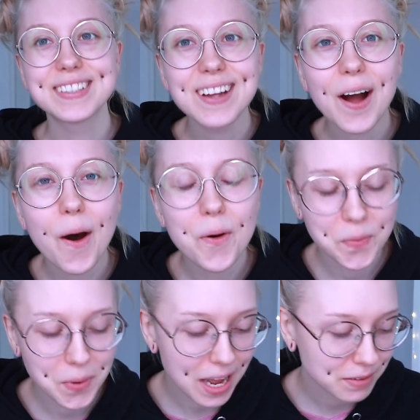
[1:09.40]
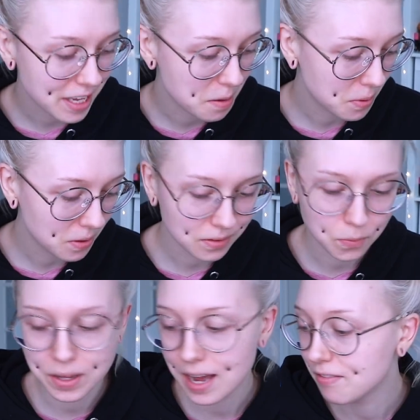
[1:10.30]
So we have a table,
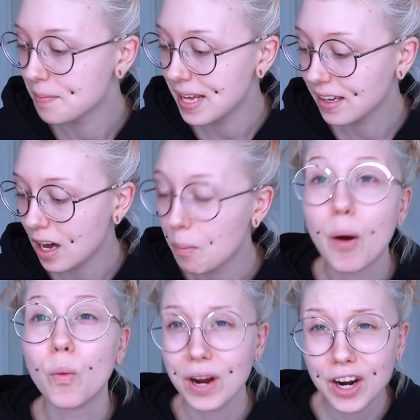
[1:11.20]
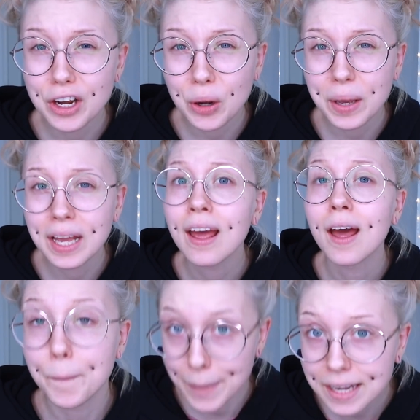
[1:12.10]
we have makeup, we're doing
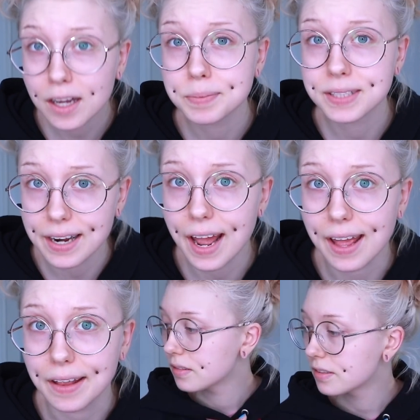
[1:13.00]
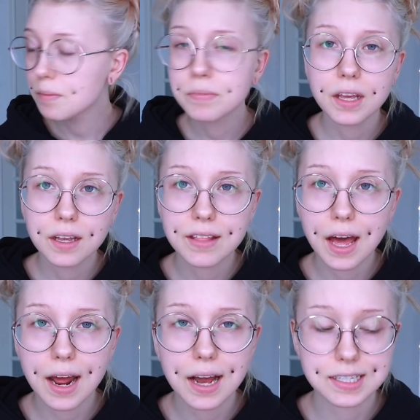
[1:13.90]
makeup today. Something
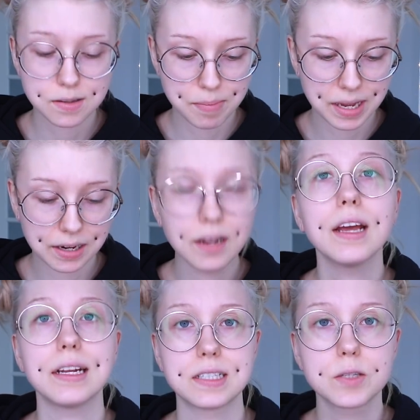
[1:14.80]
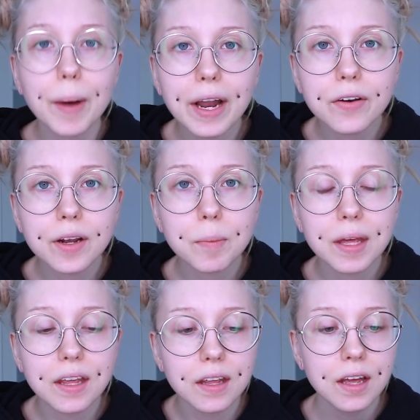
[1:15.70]
that has been inspiring
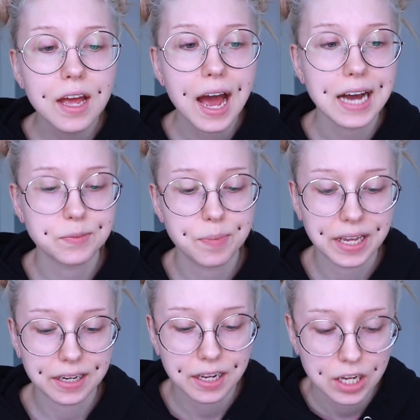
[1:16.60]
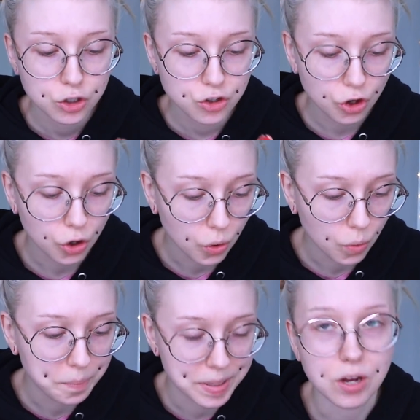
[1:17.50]
me has been
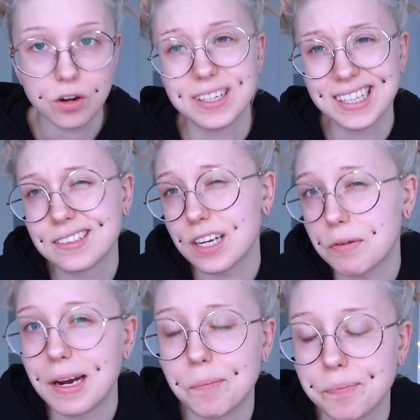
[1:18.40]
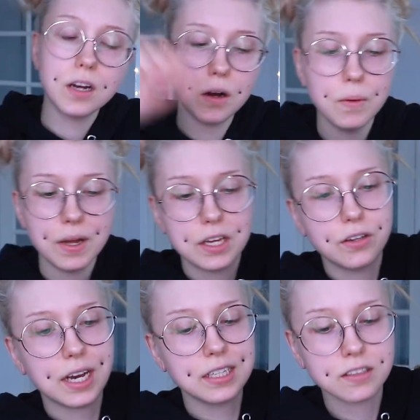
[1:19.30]
to be on Instagram. So
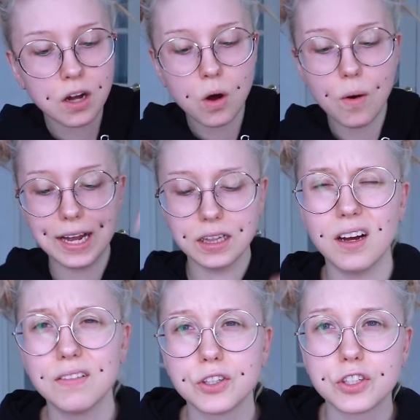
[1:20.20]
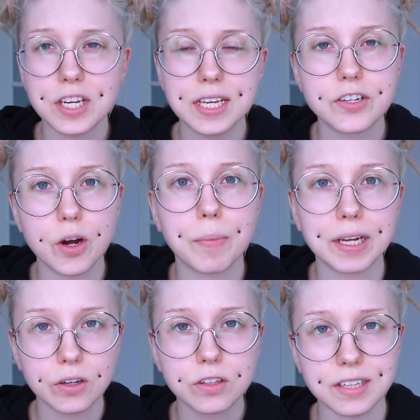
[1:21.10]
you guys know I love to change up my
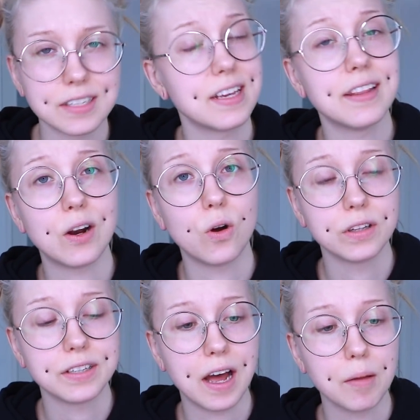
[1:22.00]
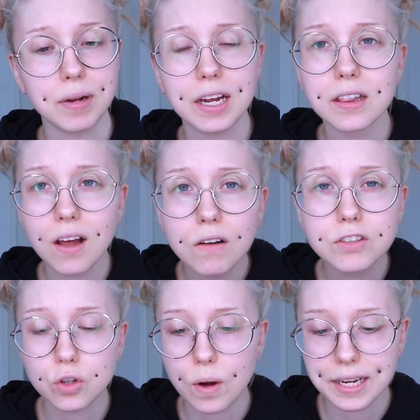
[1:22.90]
looks, I say that all the time, but I love
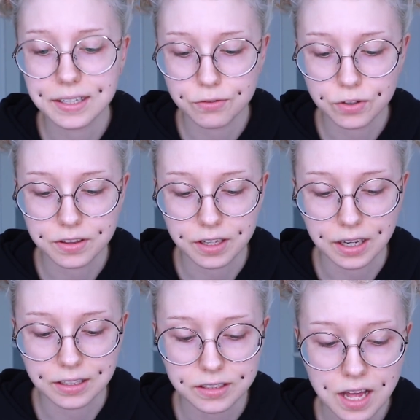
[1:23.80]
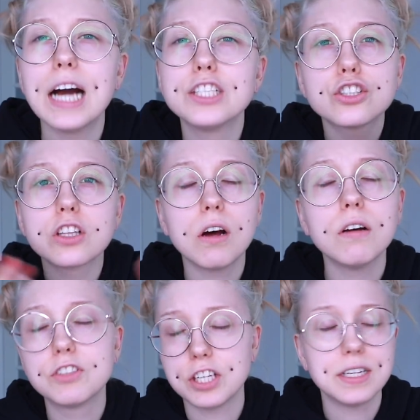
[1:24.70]
trying different things. I just
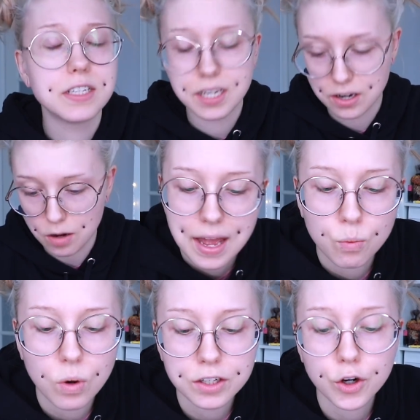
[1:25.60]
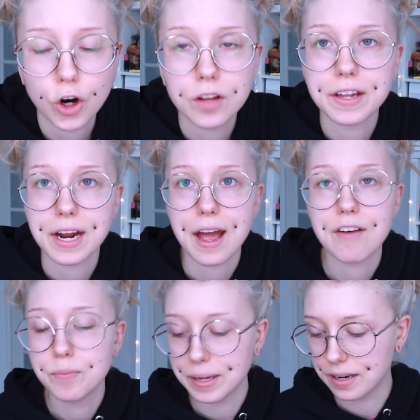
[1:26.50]
love changing it up. And one girl that I
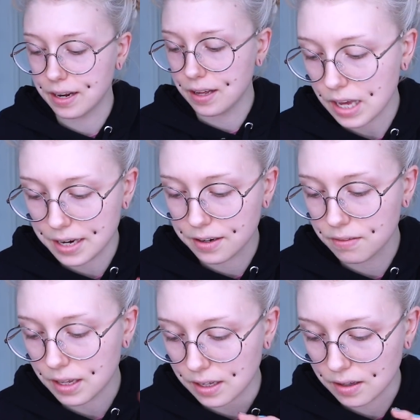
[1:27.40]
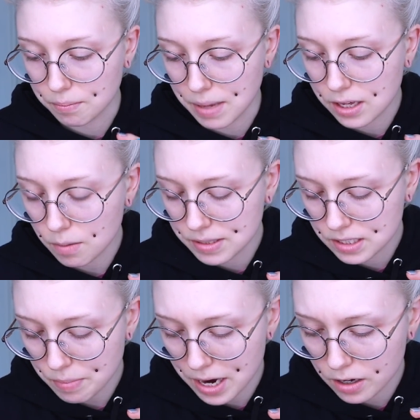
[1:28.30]
have been kind of like makeup
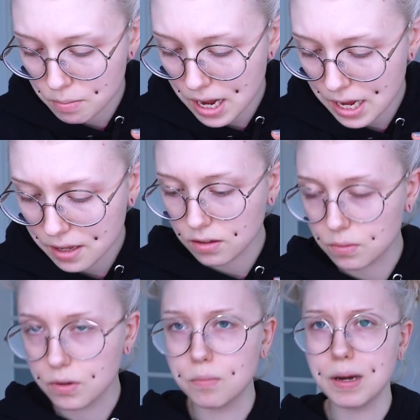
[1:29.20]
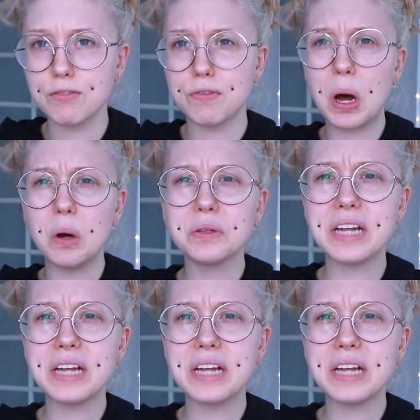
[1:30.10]
inspired by, oh no, my phone